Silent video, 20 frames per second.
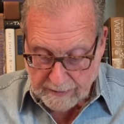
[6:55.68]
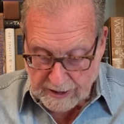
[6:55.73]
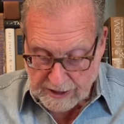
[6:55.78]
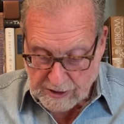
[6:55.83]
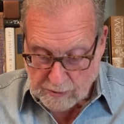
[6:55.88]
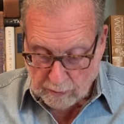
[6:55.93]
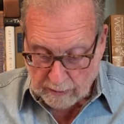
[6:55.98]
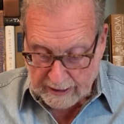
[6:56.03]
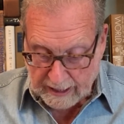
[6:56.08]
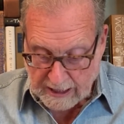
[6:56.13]

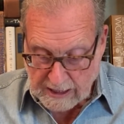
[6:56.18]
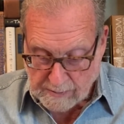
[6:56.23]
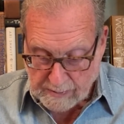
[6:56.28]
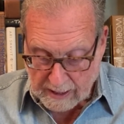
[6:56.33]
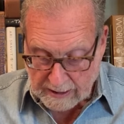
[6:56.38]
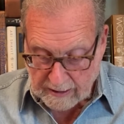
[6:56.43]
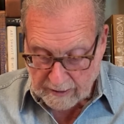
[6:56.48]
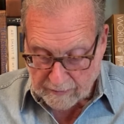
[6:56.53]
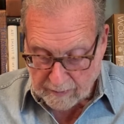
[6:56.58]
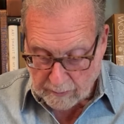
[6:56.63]
This is what I
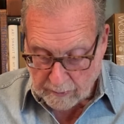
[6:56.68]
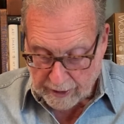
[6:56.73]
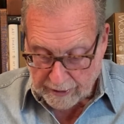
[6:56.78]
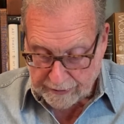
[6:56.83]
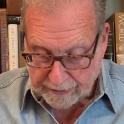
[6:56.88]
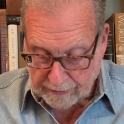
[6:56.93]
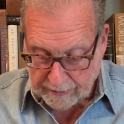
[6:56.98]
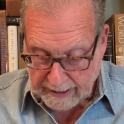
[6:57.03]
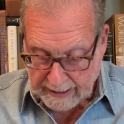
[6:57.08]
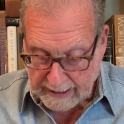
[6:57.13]
expected from
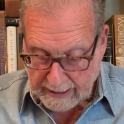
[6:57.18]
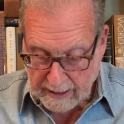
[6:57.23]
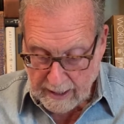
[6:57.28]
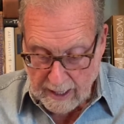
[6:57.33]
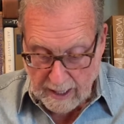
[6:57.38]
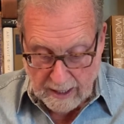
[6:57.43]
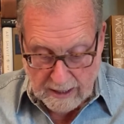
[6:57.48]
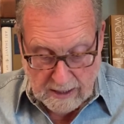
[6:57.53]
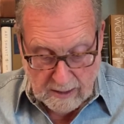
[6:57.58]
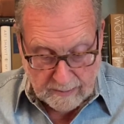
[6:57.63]
all 3,
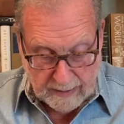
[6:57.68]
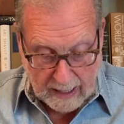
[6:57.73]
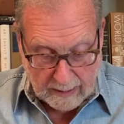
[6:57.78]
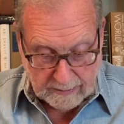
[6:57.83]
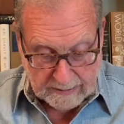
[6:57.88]
to be